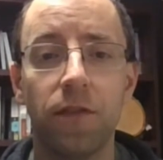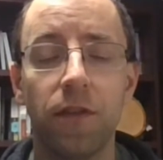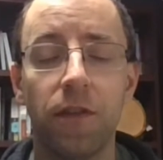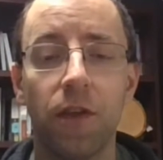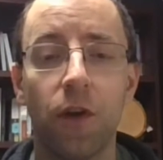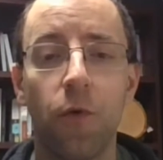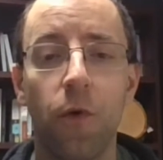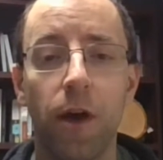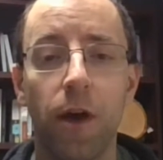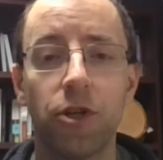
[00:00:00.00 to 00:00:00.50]
and
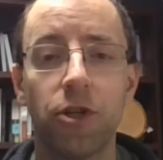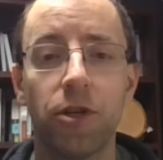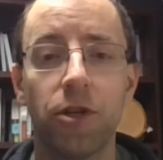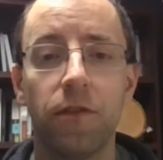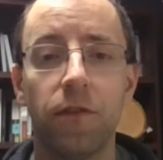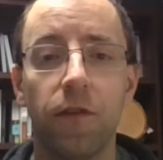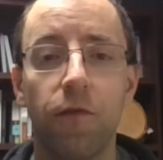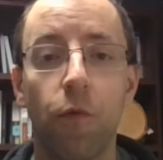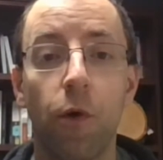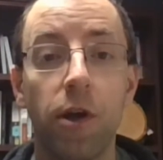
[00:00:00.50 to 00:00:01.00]
the
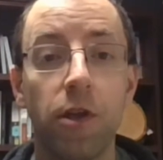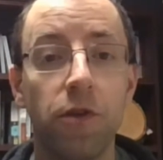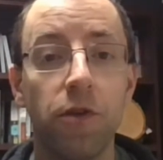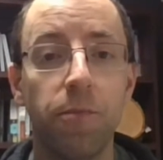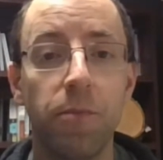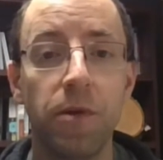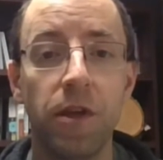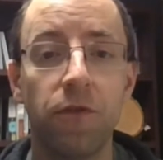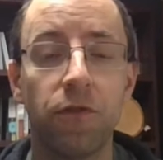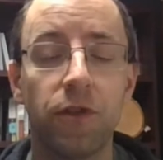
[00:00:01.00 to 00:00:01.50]
questions of what
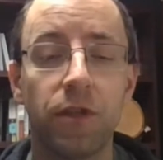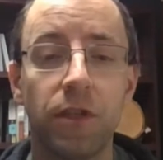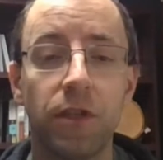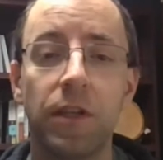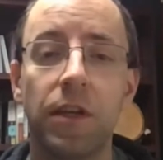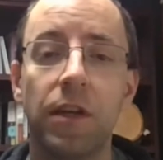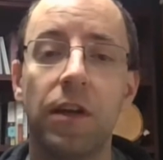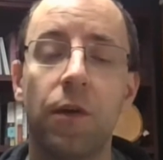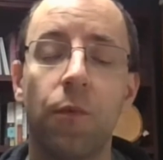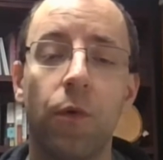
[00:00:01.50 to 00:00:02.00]
you'd be
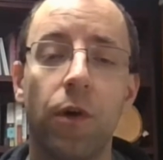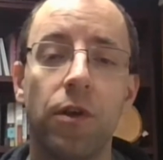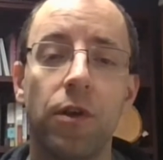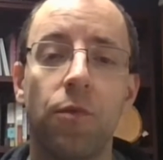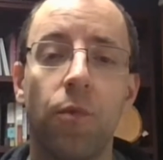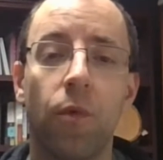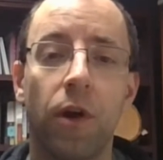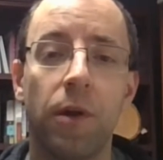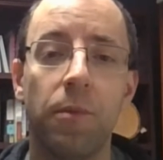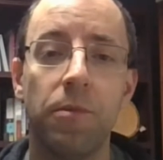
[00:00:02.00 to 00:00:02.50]
interested in and what
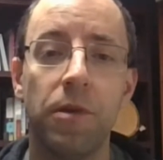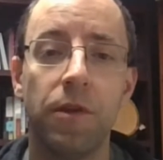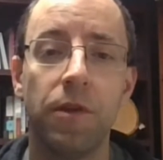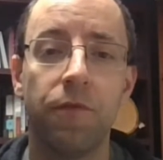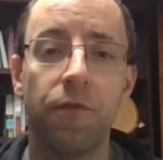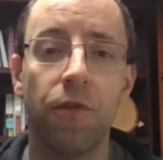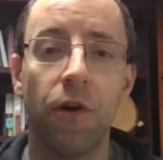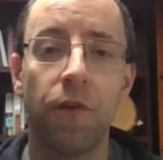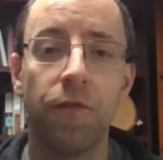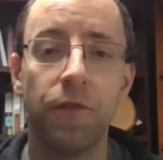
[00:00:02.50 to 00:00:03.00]
you'd want to be
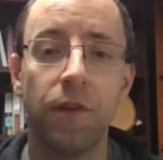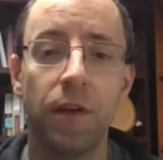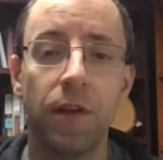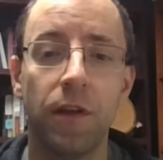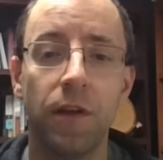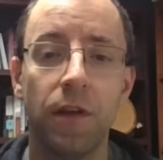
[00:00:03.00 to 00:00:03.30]
involved in.